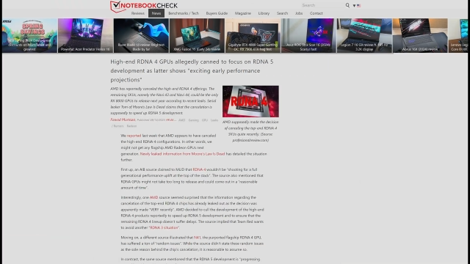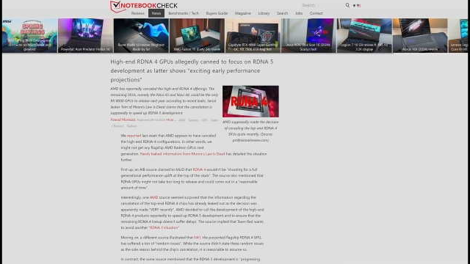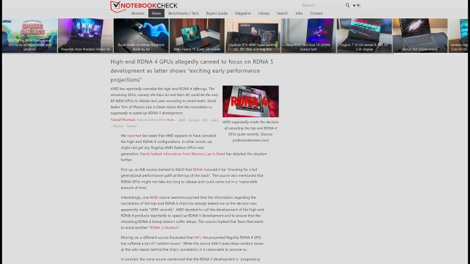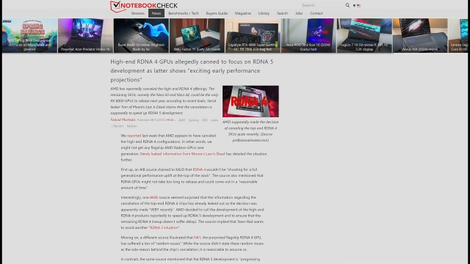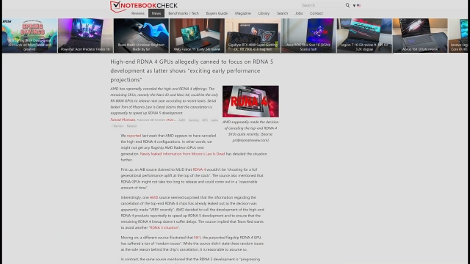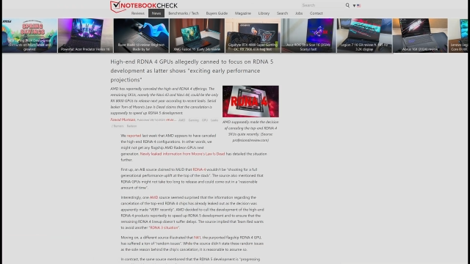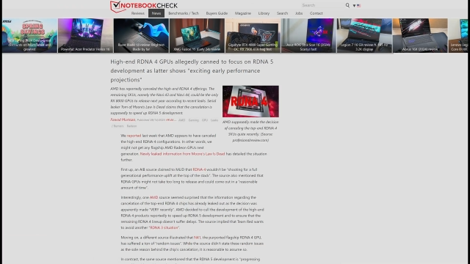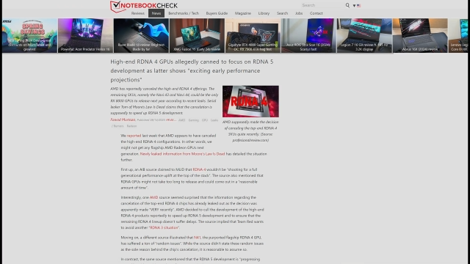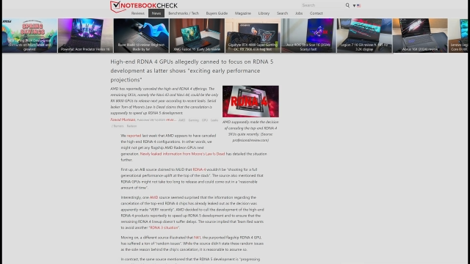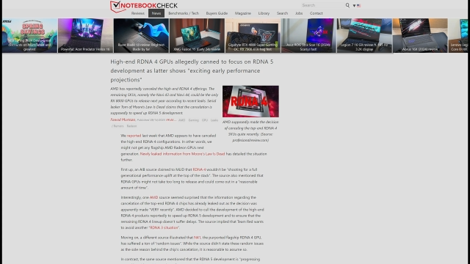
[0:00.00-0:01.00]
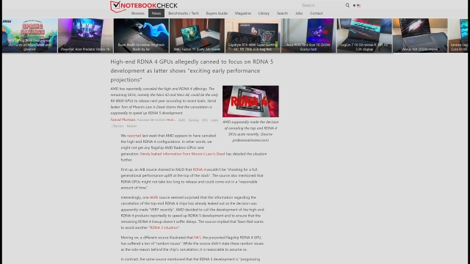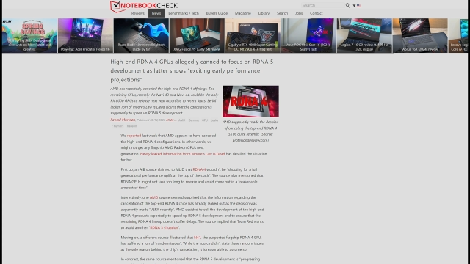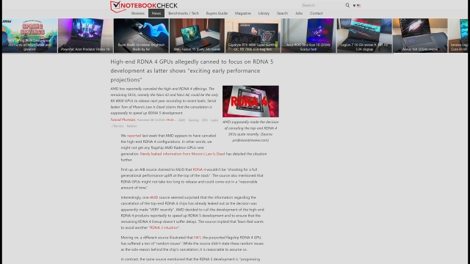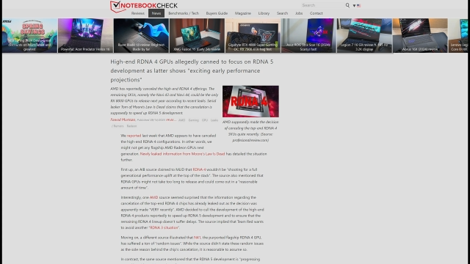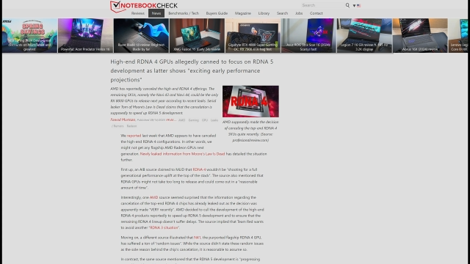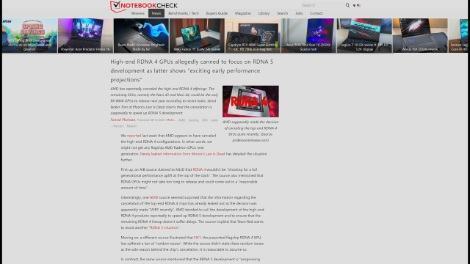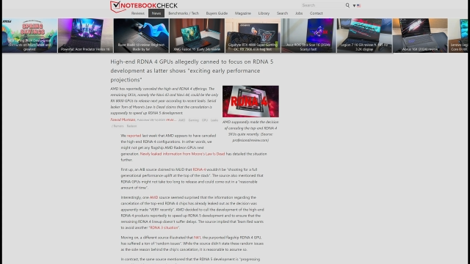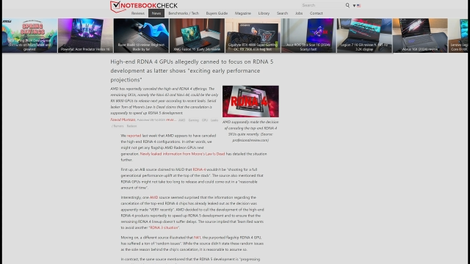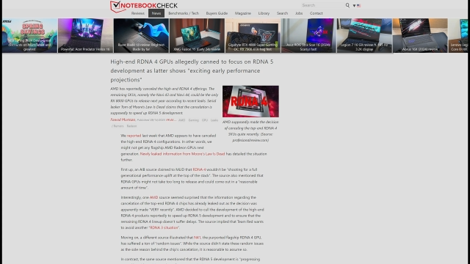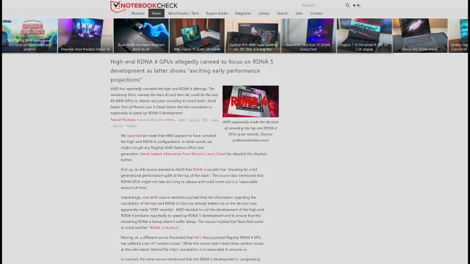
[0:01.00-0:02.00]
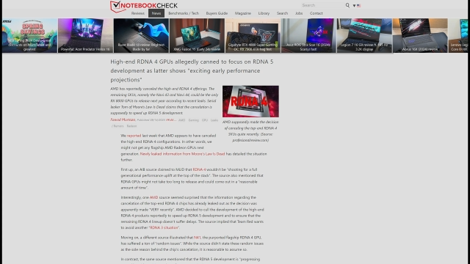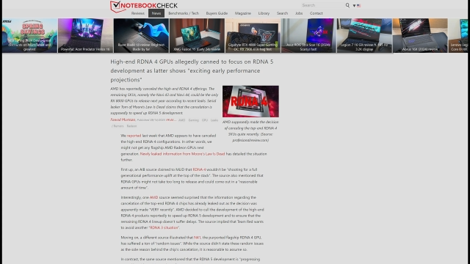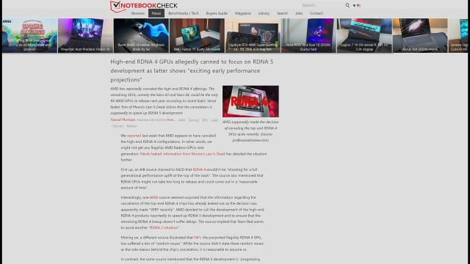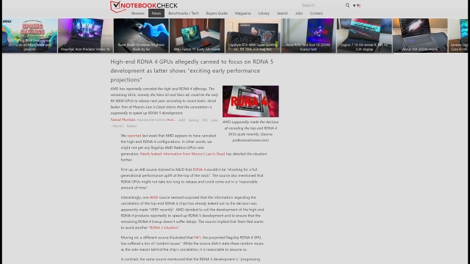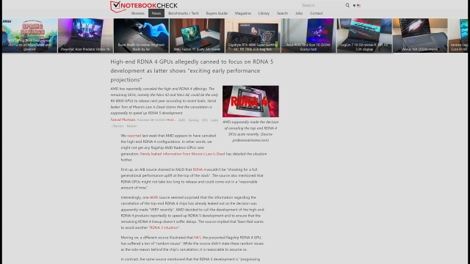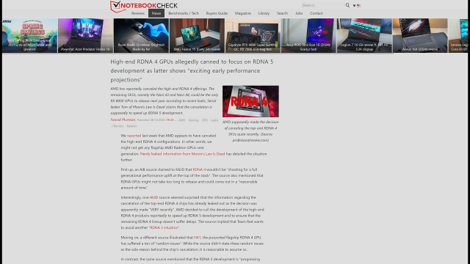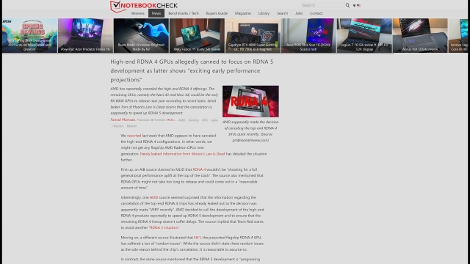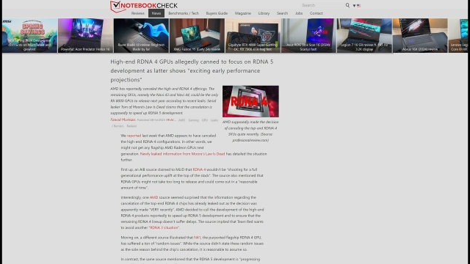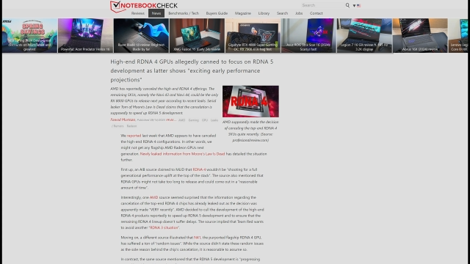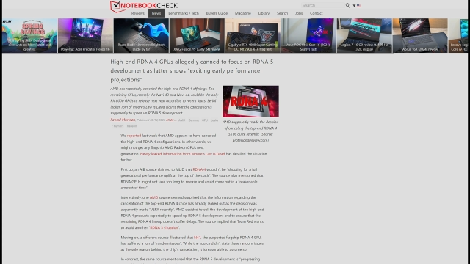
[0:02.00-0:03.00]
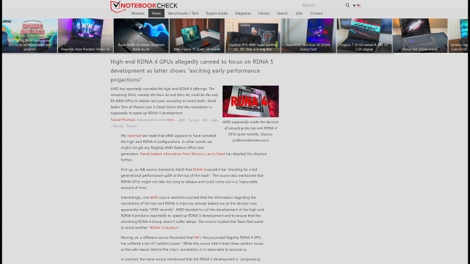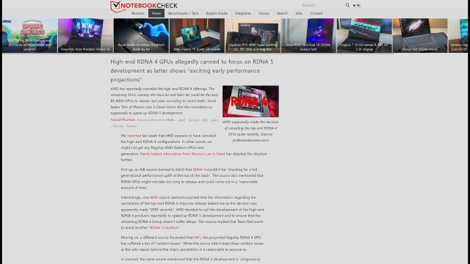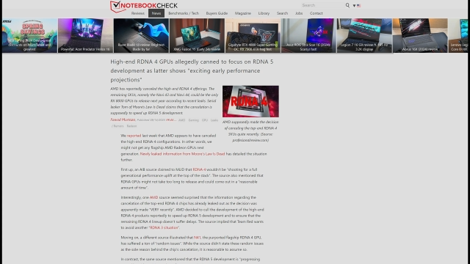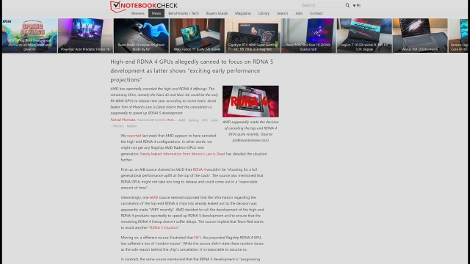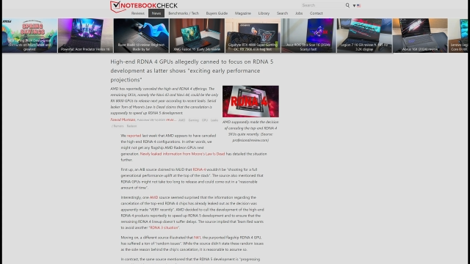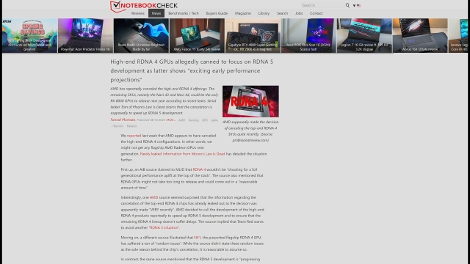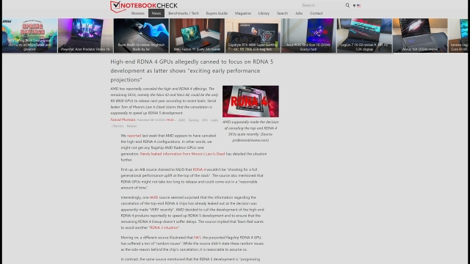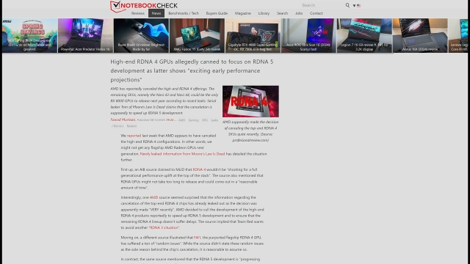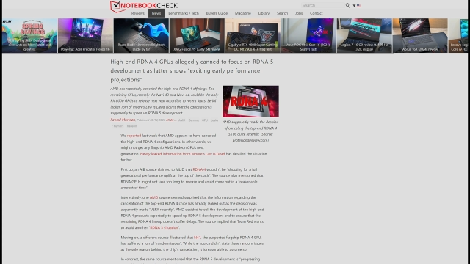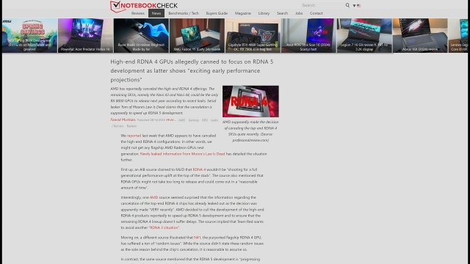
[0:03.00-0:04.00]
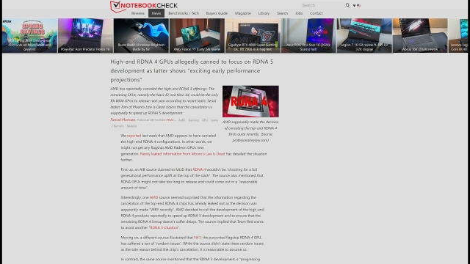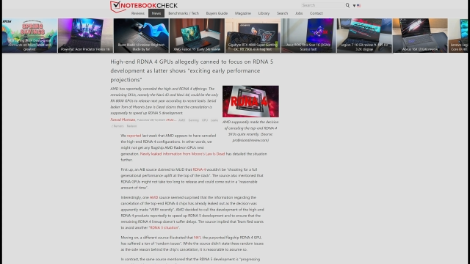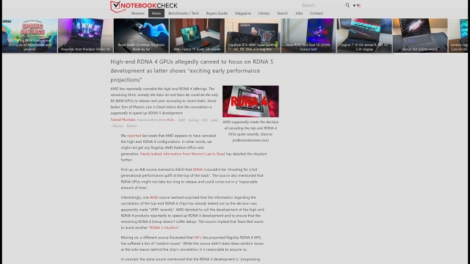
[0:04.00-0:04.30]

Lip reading: Nobody's mouth can be seen.